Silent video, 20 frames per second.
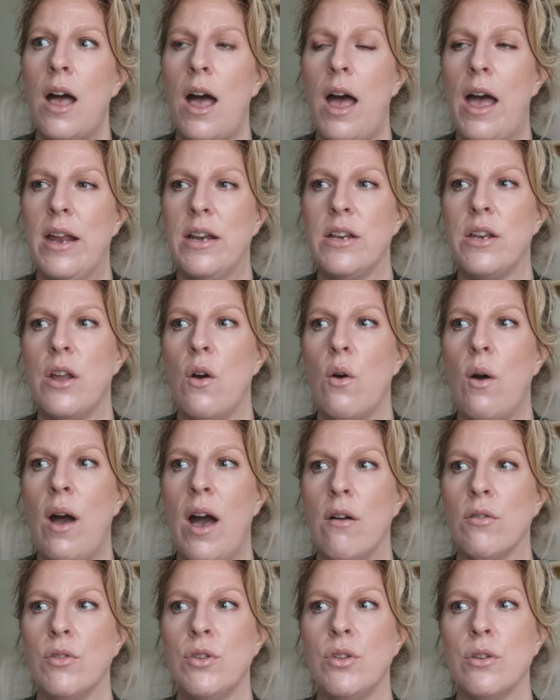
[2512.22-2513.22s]
I know
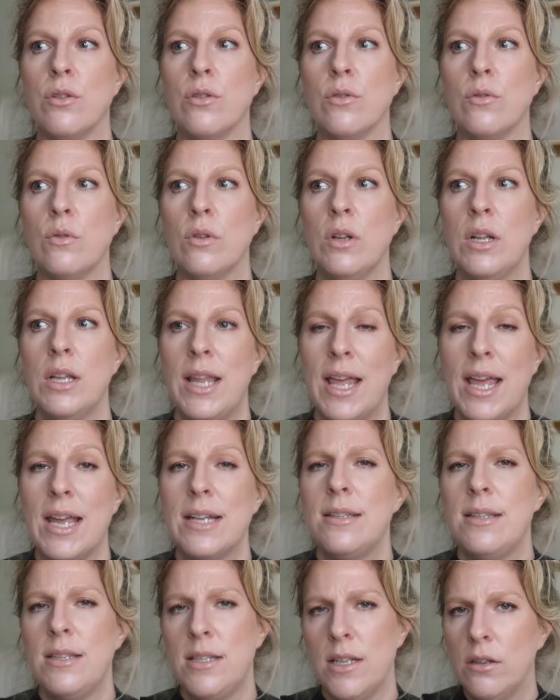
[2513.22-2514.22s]
how to, like,
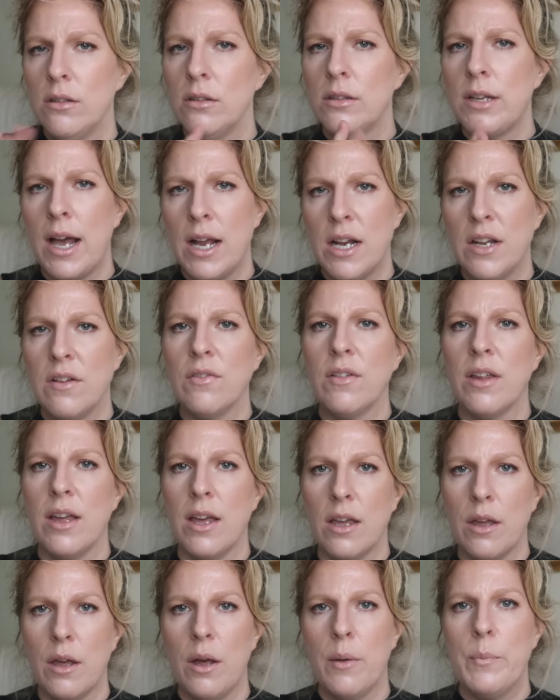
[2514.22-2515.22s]
it's still kind of
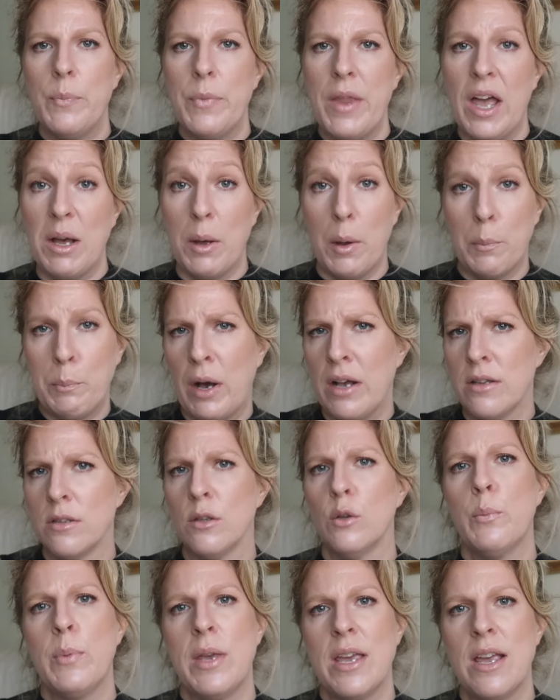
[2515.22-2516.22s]
like a
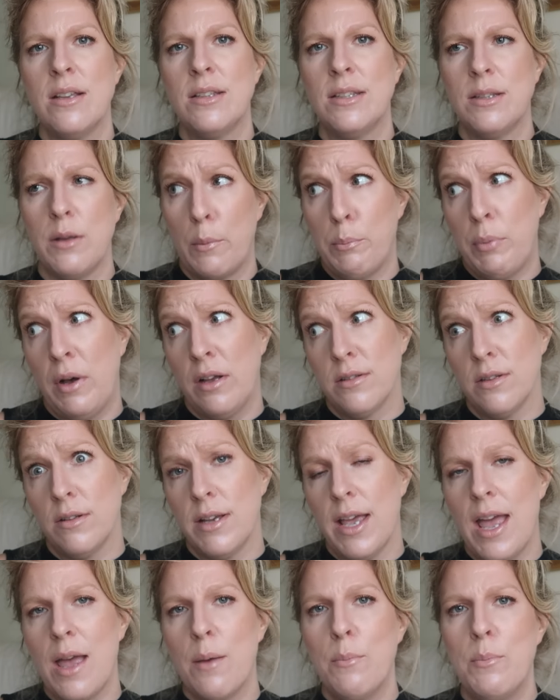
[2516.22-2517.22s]
puzzle piece, a puzzle
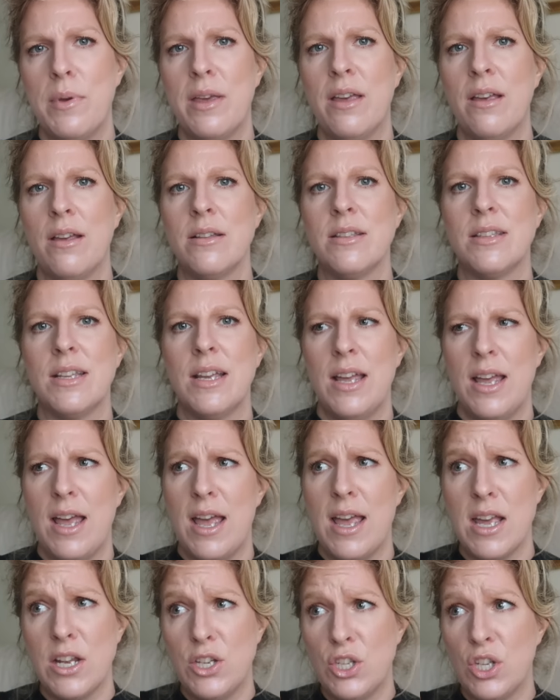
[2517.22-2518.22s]
game, because
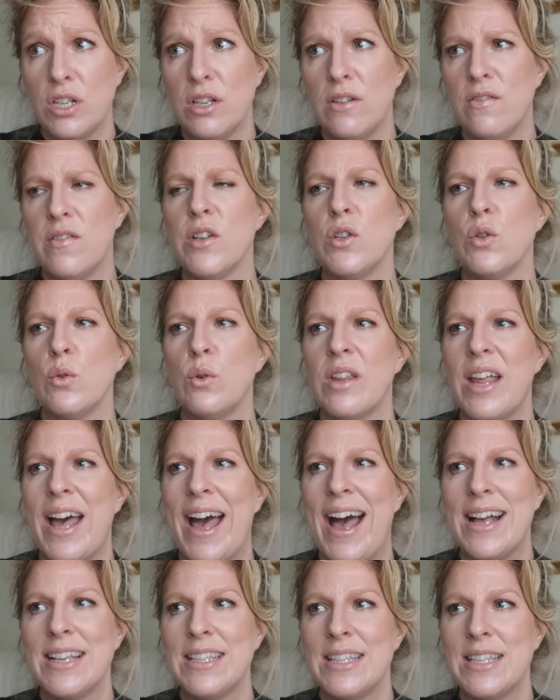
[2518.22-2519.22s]
each individual that
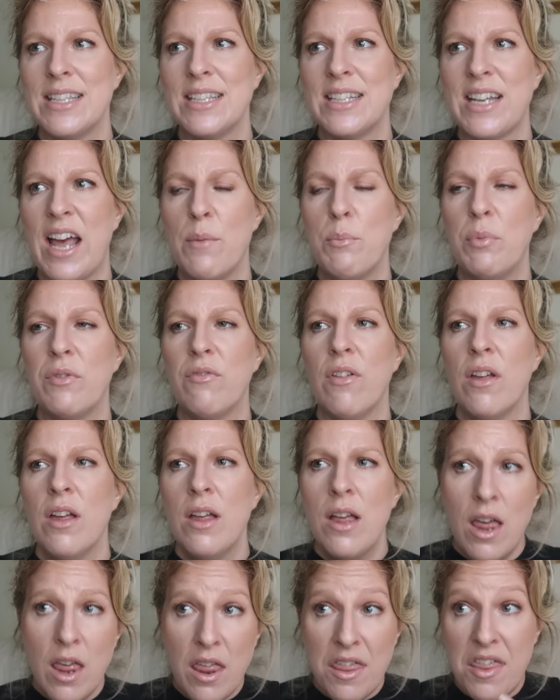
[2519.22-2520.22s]
has this type of
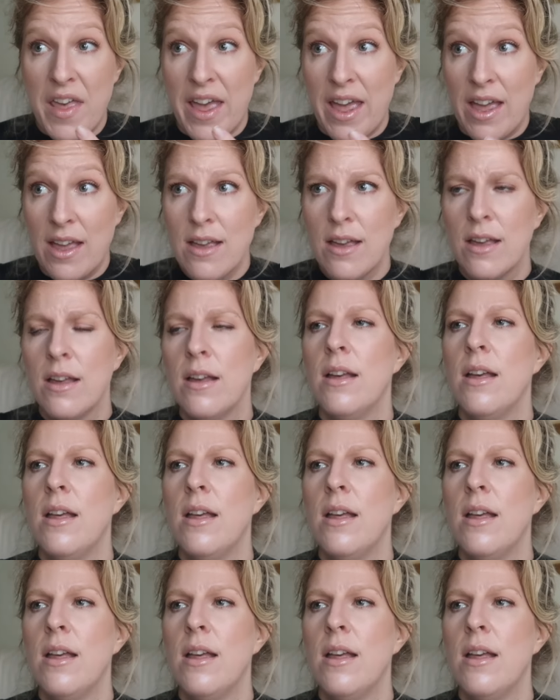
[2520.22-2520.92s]
thing,